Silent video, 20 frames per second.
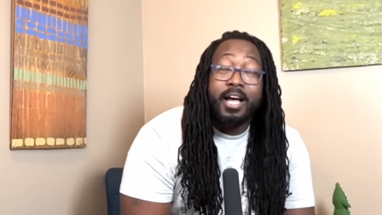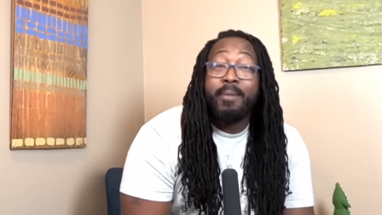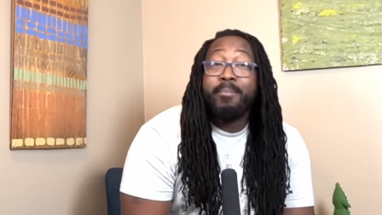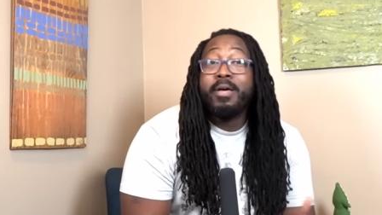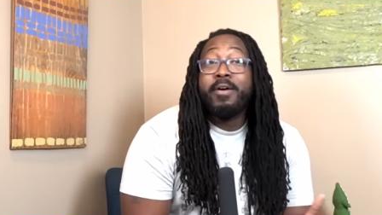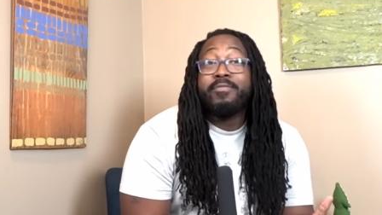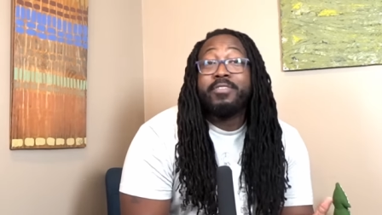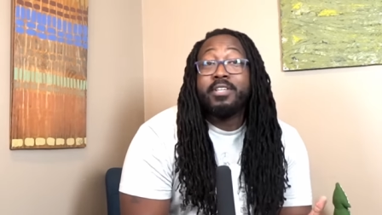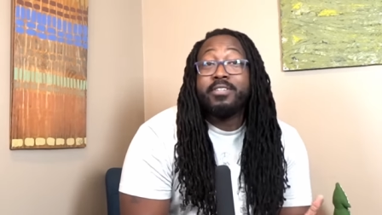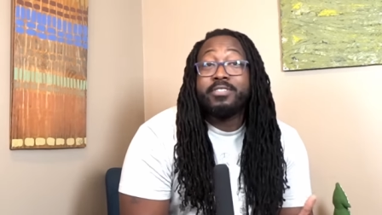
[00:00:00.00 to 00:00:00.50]
I'm
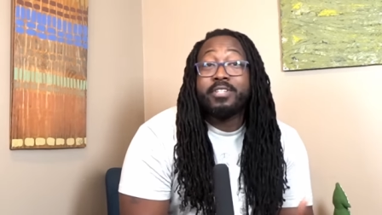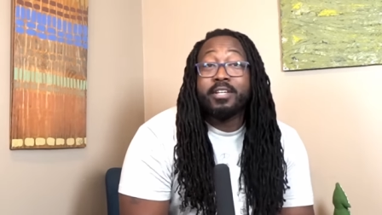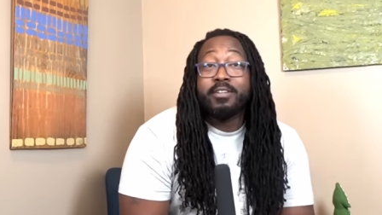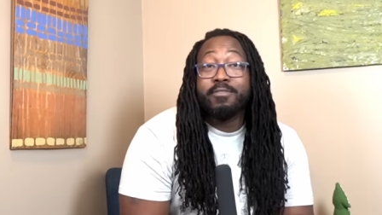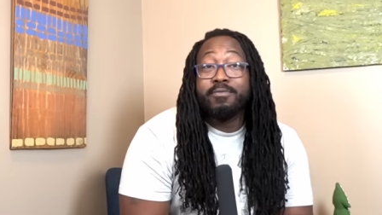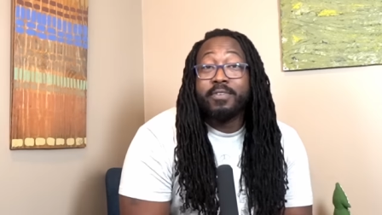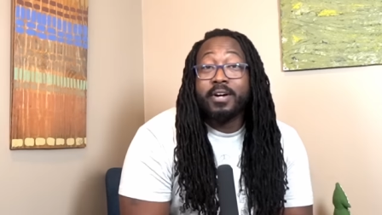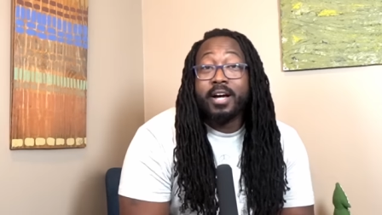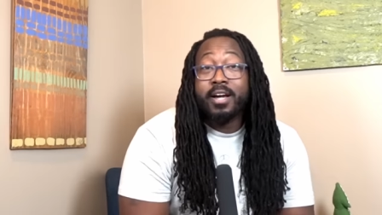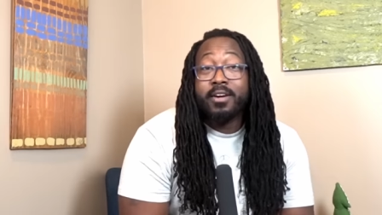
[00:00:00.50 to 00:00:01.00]
FD
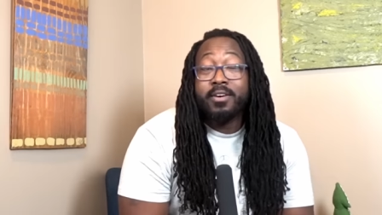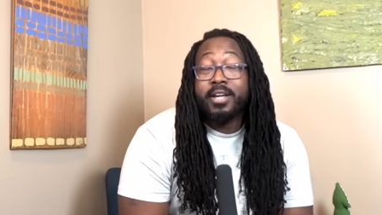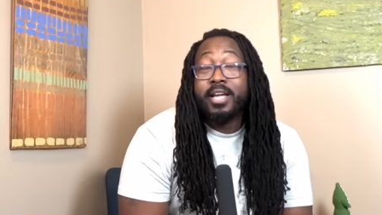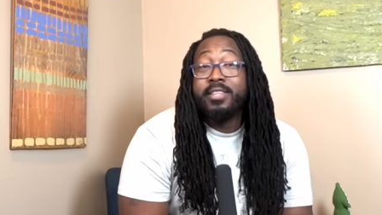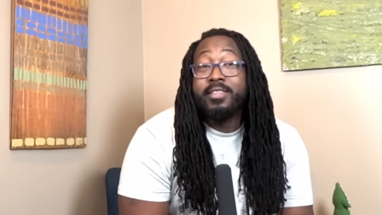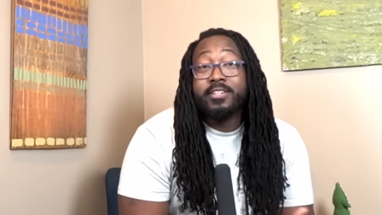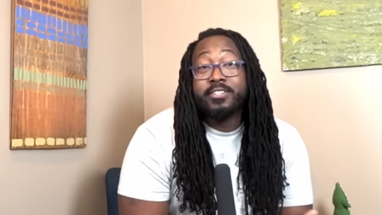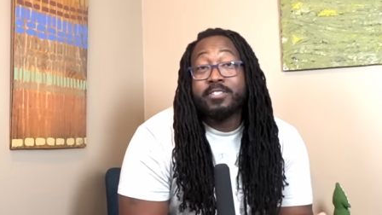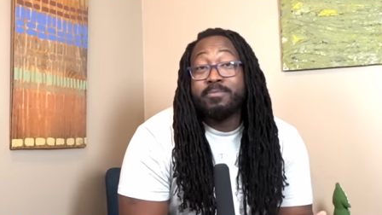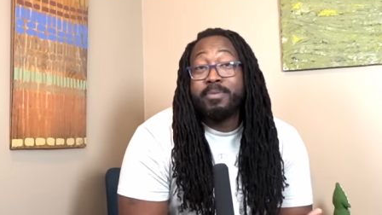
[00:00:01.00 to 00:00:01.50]
Signifier,
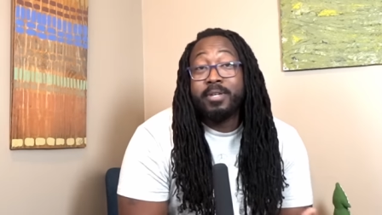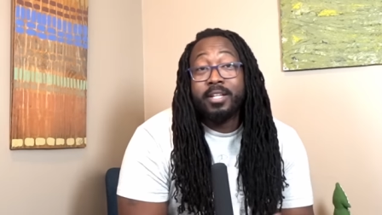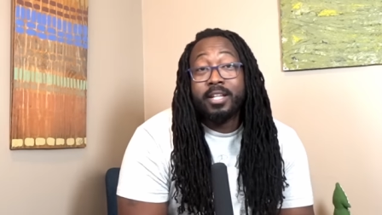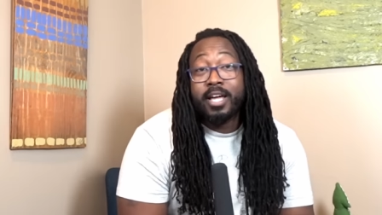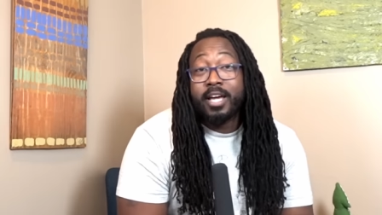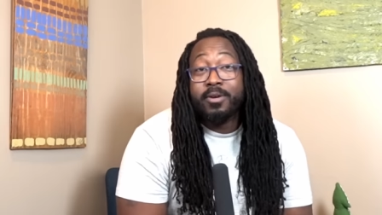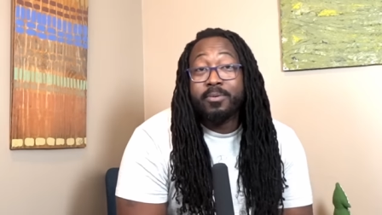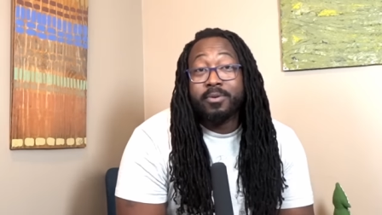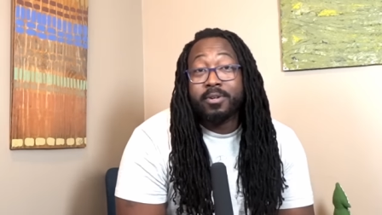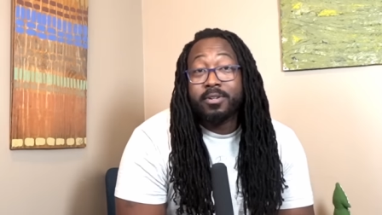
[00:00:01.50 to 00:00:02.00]
and this has been
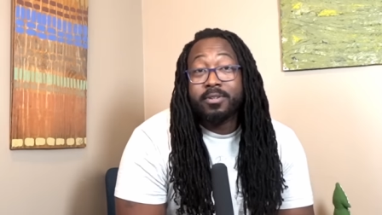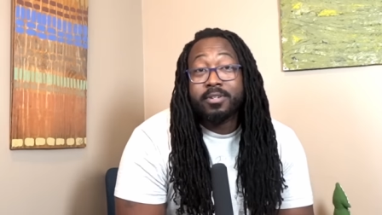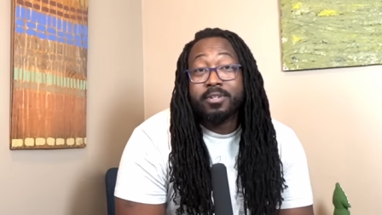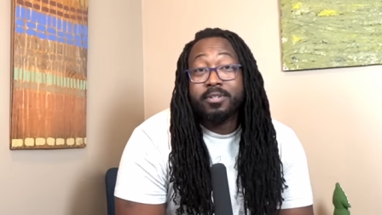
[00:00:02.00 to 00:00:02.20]
Light Work.